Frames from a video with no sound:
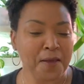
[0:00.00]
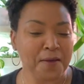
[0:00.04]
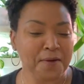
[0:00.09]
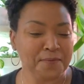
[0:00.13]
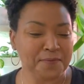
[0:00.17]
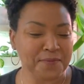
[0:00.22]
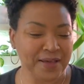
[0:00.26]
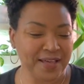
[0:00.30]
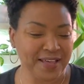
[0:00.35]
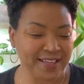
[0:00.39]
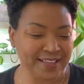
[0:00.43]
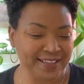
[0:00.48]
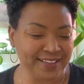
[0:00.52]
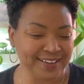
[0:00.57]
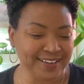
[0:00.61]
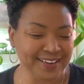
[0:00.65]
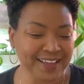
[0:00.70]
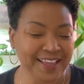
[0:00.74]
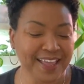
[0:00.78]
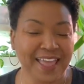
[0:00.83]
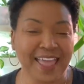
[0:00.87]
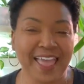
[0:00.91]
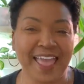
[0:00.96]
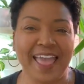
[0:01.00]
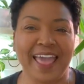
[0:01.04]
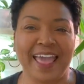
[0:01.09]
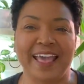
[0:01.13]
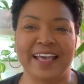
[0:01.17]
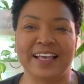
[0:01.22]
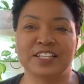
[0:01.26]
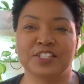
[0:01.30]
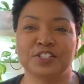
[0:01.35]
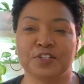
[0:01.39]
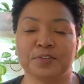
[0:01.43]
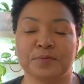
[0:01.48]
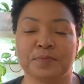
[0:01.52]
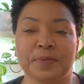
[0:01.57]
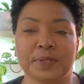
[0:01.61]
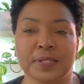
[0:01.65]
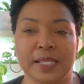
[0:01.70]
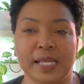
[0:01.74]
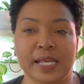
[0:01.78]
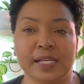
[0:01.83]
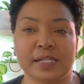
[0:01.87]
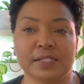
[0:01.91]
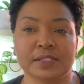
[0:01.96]
But as your
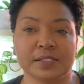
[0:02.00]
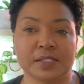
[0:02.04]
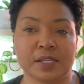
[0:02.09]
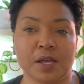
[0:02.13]
plants